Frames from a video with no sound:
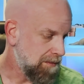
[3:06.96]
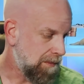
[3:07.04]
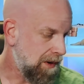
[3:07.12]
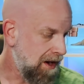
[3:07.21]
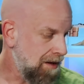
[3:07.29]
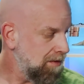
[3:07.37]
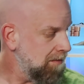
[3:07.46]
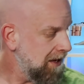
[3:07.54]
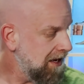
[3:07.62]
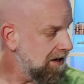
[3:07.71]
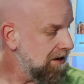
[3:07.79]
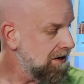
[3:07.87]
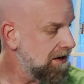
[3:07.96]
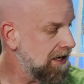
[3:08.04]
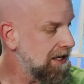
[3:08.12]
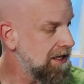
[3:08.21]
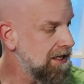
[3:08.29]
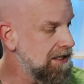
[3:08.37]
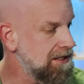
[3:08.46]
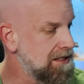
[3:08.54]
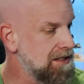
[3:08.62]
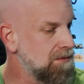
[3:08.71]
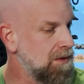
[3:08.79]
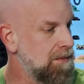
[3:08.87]
problem here
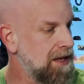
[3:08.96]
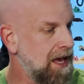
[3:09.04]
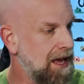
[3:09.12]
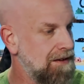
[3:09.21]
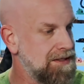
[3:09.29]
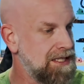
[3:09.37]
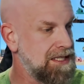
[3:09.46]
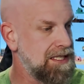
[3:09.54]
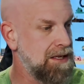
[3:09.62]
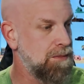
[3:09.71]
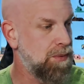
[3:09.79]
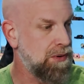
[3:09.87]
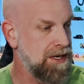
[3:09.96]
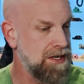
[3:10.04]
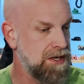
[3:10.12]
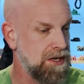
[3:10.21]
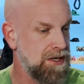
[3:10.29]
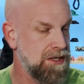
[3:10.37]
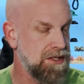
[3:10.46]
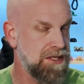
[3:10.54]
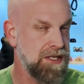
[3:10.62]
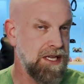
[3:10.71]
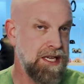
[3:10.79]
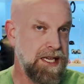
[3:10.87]
is when we have 16
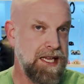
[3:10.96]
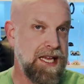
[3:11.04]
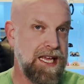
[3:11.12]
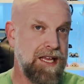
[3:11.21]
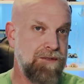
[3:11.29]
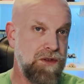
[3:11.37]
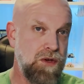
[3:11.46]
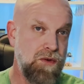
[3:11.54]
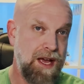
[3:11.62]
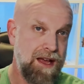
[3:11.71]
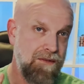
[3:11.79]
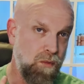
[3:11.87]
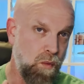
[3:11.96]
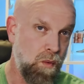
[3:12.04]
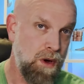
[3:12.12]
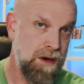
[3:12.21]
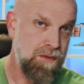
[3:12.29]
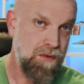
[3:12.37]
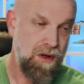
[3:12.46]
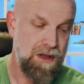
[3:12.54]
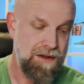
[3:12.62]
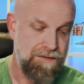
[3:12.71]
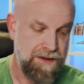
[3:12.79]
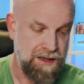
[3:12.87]
printers, if you have 1 roll
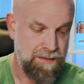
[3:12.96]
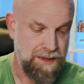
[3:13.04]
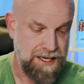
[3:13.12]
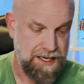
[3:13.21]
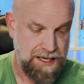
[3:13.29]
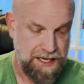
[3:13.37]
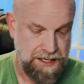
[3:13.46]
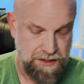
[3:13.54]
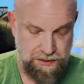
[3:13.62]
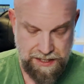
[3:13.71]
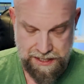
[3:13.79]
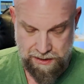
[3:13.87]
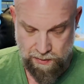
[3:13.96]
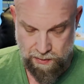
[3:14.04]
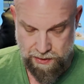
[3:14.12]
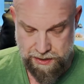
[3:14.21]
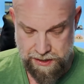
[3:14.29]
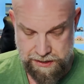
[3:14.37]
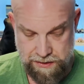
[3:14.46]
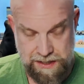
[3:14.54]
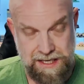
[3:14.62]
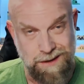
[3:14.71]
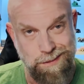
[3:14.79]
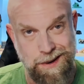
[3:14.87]
of filament and you get an order and you
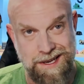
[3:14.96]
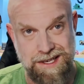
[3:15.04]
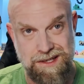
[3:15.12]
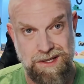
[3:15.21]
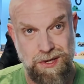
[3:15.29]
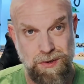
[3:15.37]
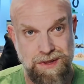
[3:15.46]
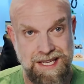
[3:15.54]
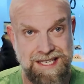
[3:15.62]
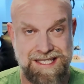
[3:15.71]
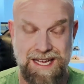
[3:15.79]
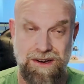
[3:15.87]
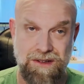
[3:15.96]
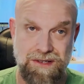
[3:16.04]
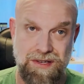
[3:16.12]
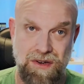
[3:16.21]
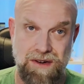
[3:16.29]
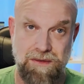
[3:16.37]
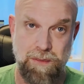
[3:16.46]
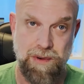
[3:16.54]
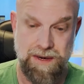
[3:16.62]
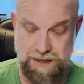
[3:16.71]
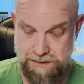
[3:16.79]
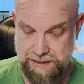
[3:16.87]
need to print 2 things out on 2 different
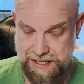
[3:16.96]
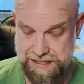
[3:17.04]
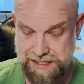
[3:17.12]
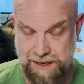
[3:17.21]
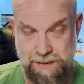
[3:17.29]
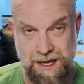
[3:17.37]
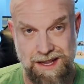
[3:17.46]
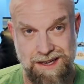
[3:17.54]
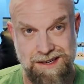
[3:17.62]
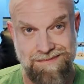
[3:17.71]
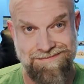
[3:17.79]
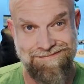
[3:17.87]
printers with that same color,